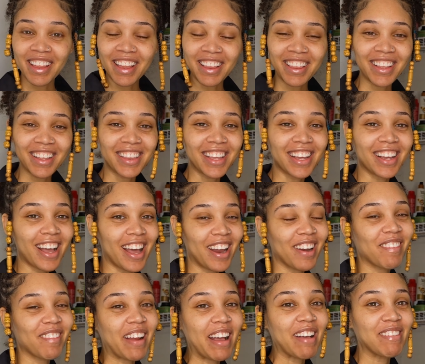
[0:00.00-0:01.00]
I think that
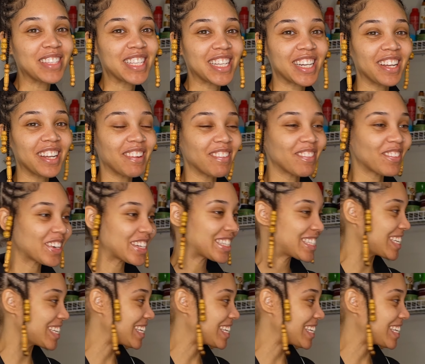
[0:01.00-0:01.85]
kind of wraps it up for